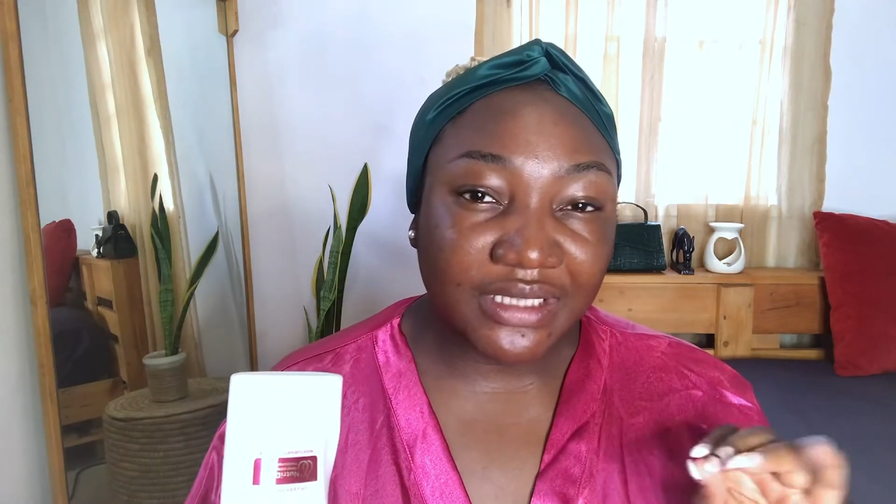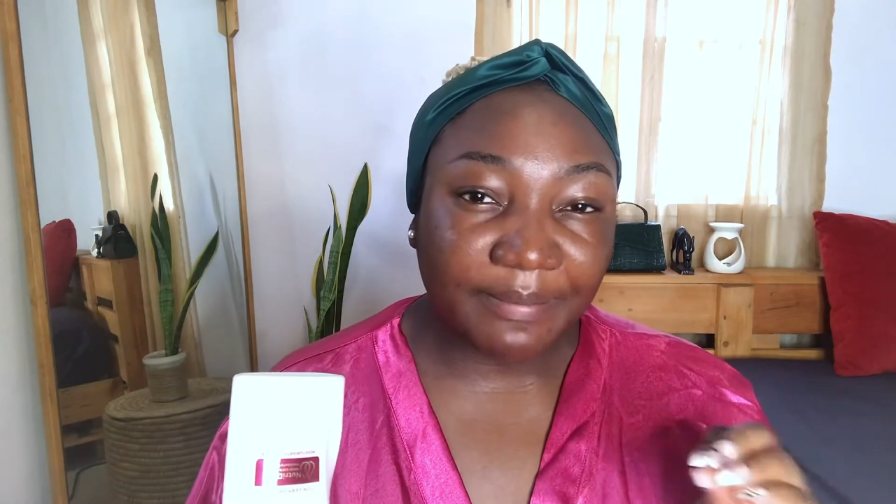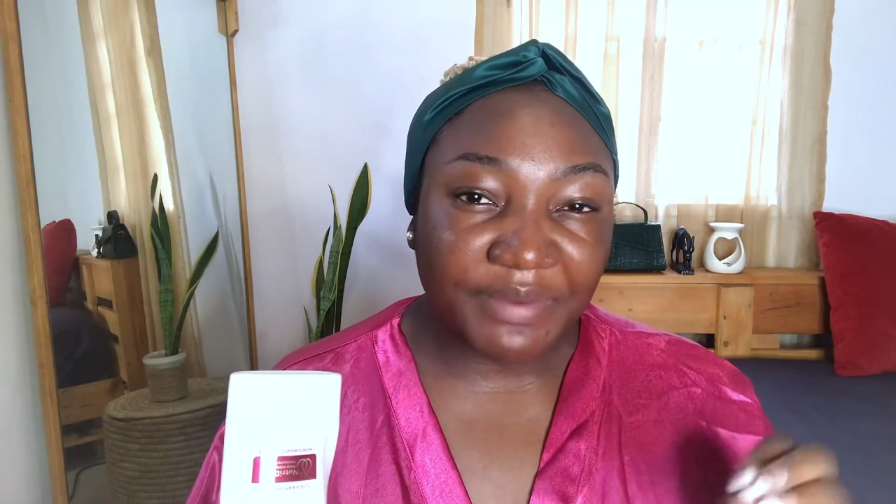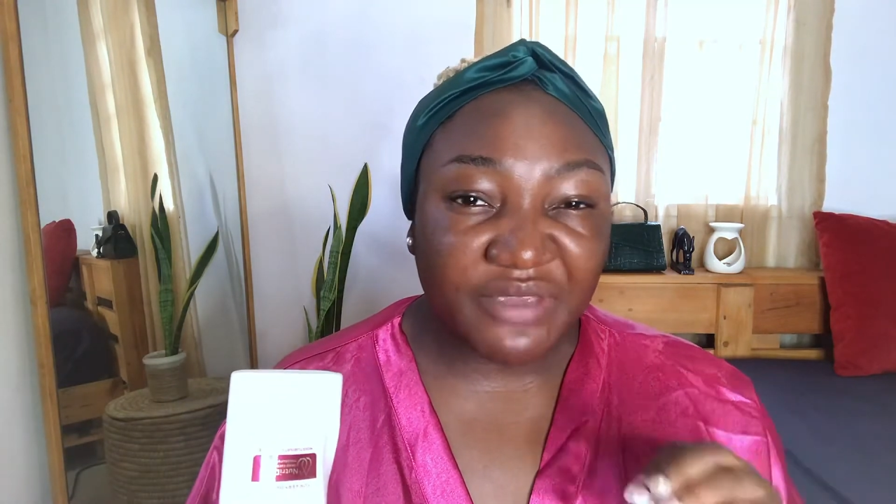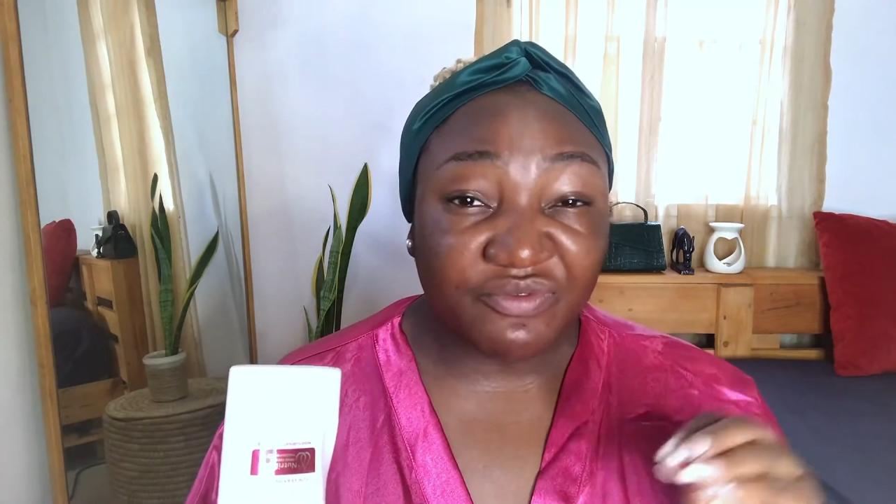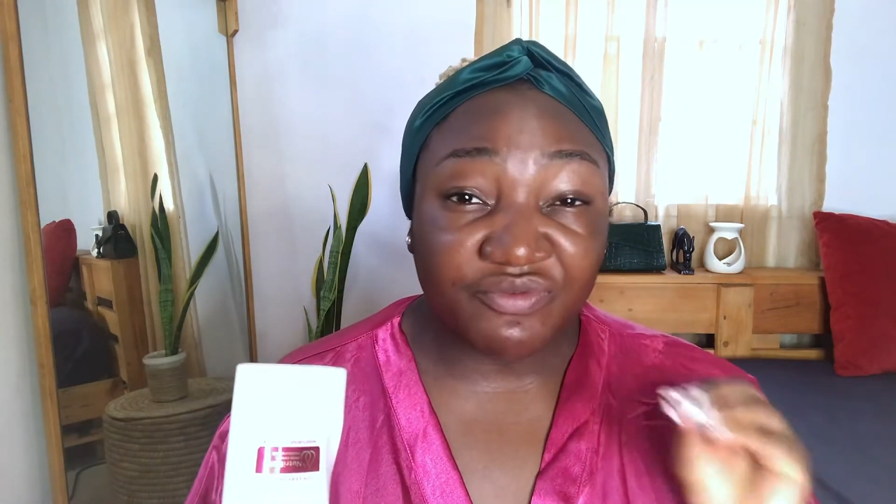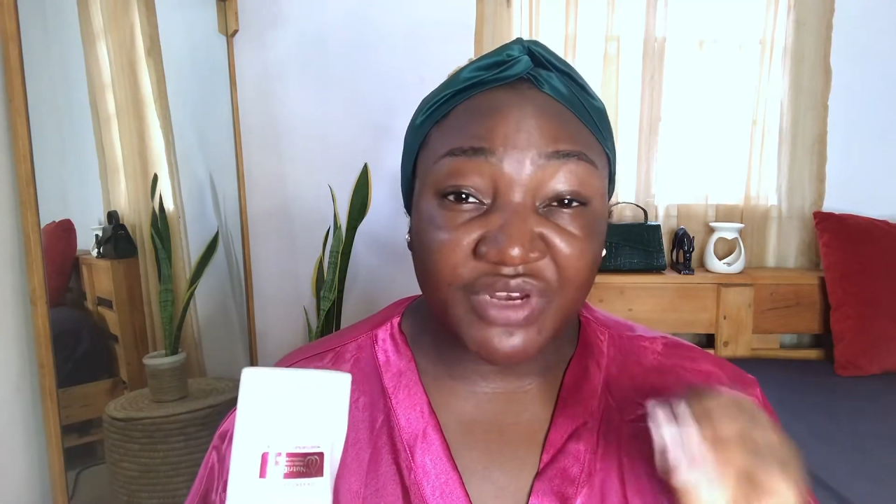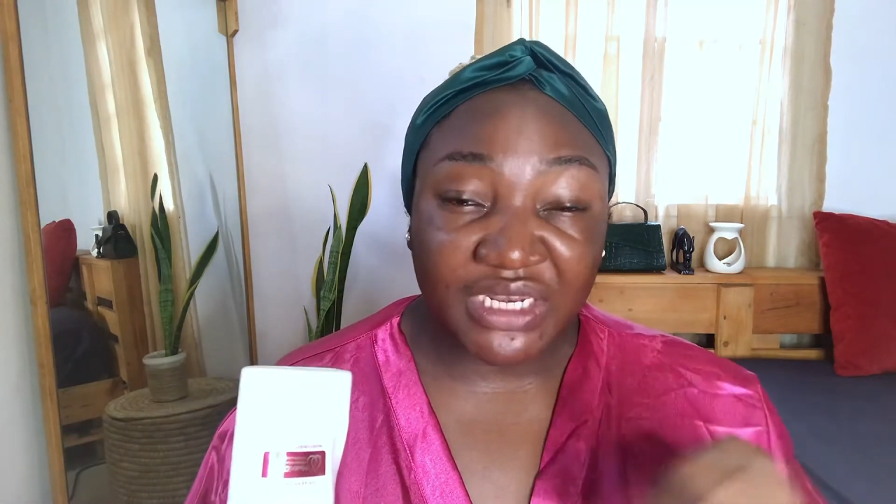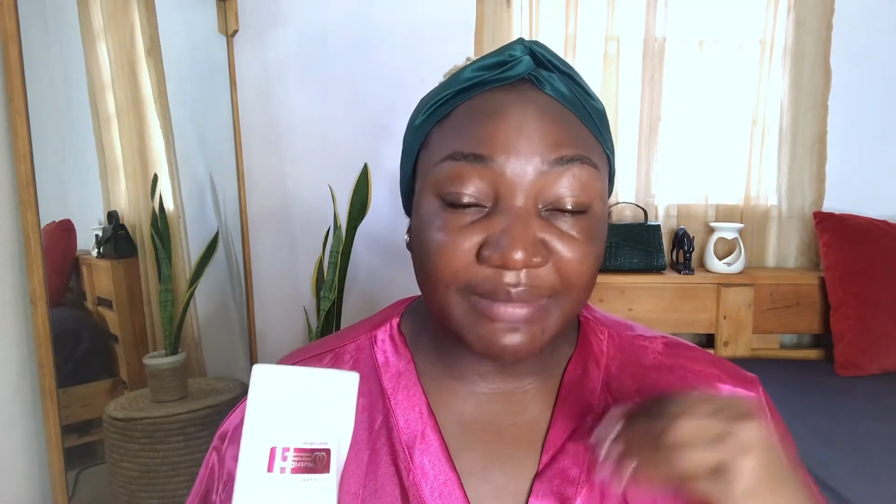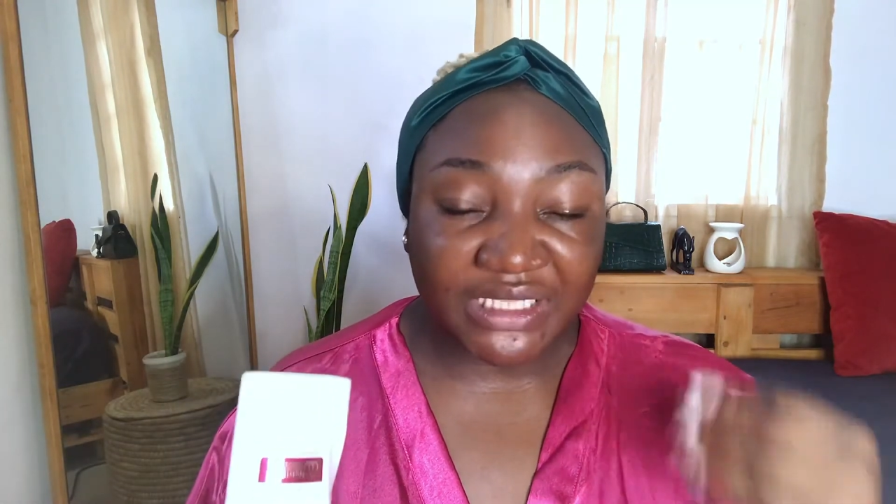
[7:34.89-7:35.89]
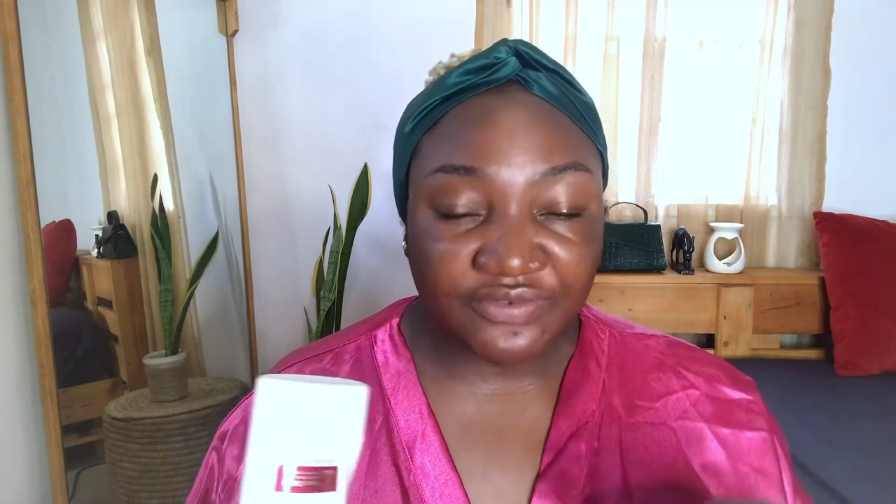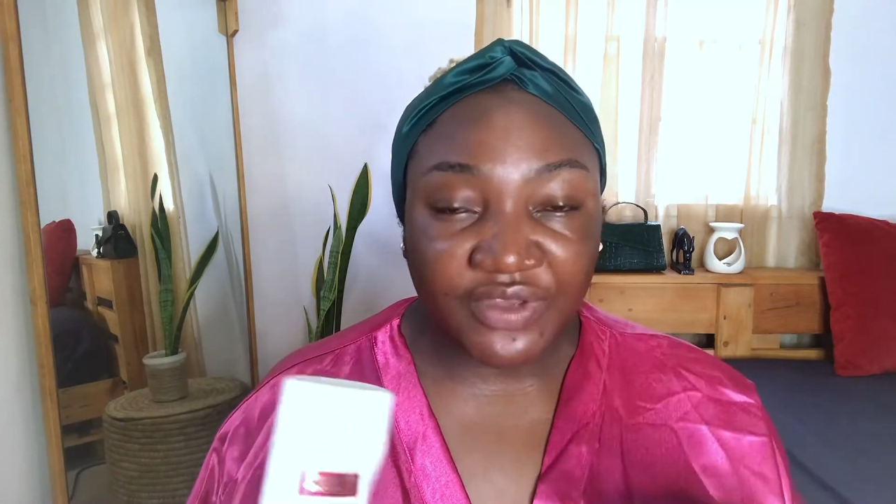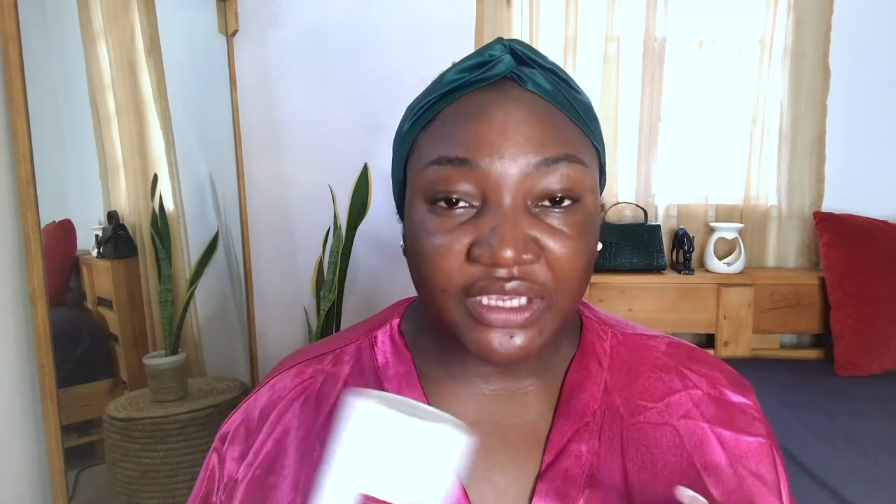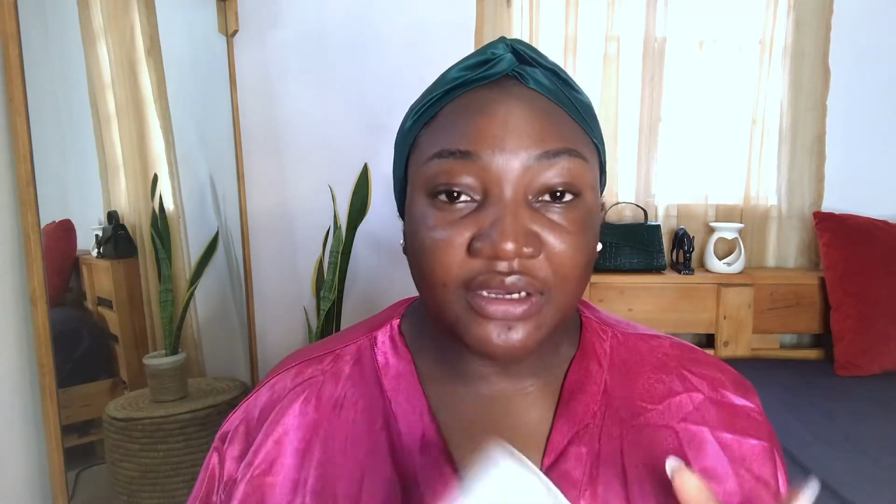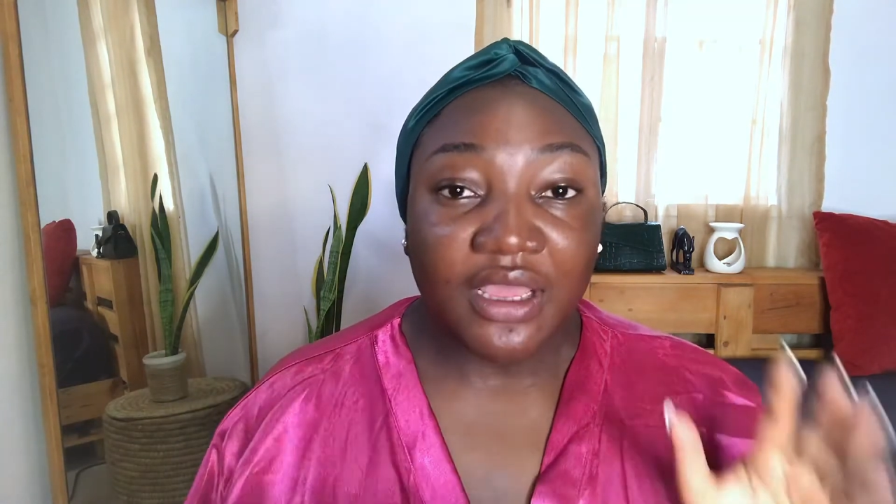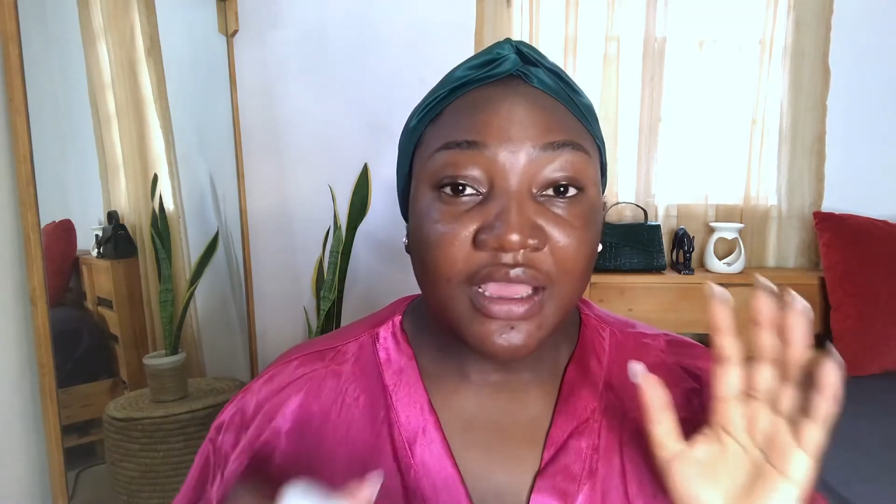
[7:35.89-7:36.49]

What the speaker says: bit really mattifying,